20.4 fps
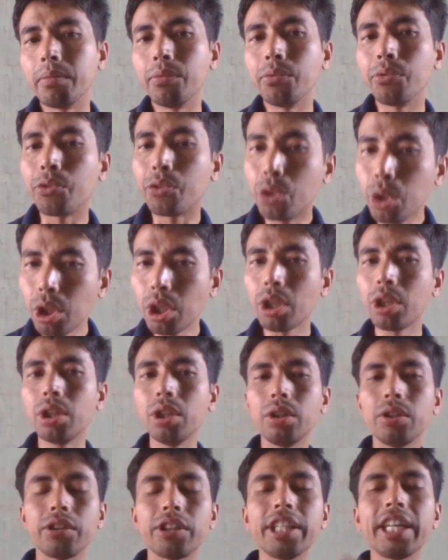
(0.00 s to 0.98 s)
though
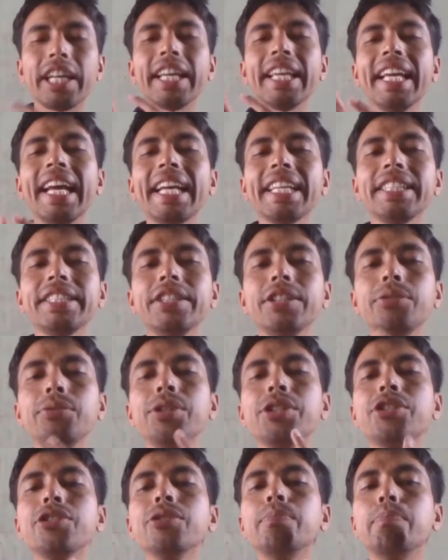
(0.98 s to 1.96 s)
the AICO
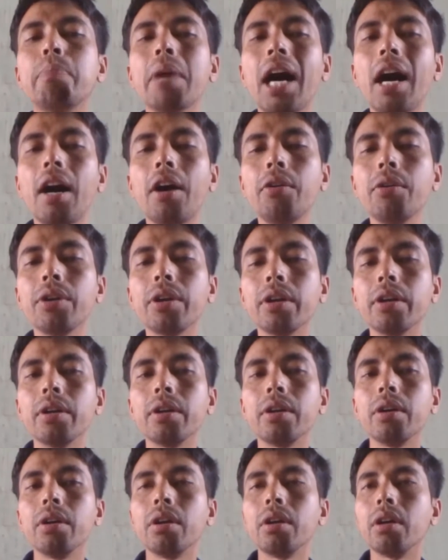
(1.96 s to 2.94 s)
which you bought
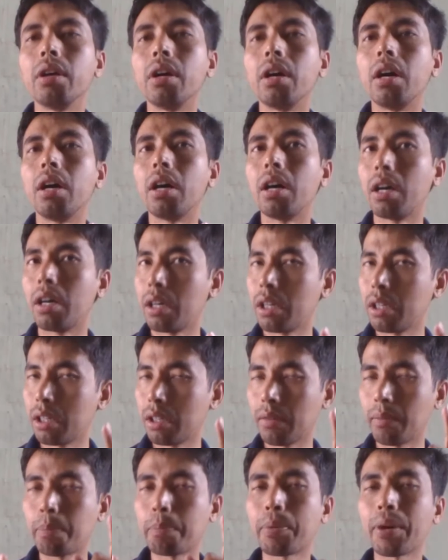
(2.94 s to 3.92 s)

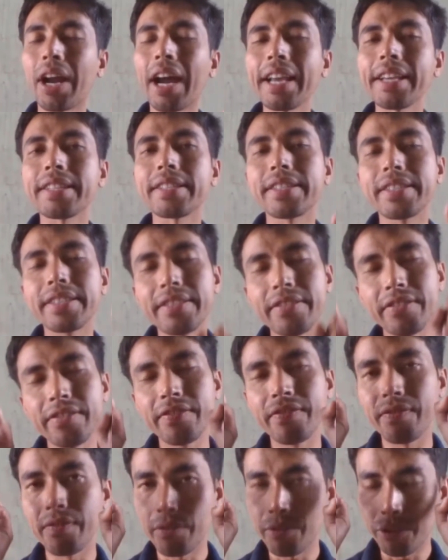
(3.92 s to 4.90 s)
price
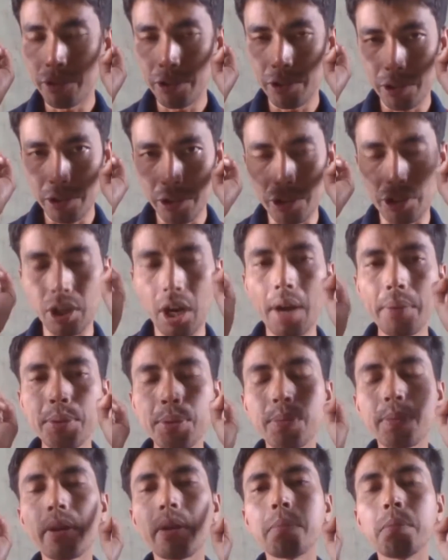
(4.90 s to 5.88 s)
drops
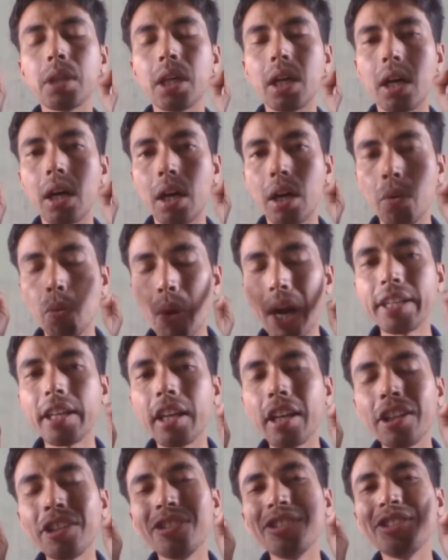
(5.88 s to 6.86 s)
from $1
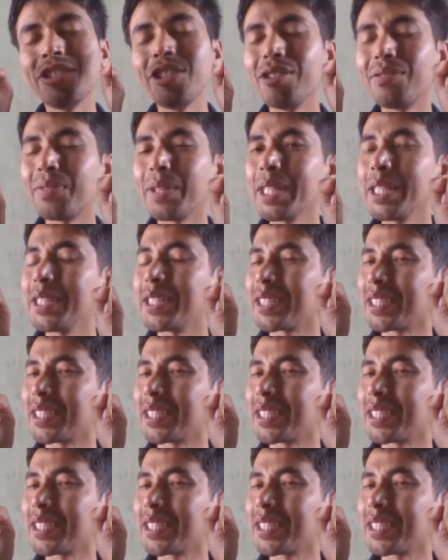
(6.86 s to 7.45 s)
to $0.1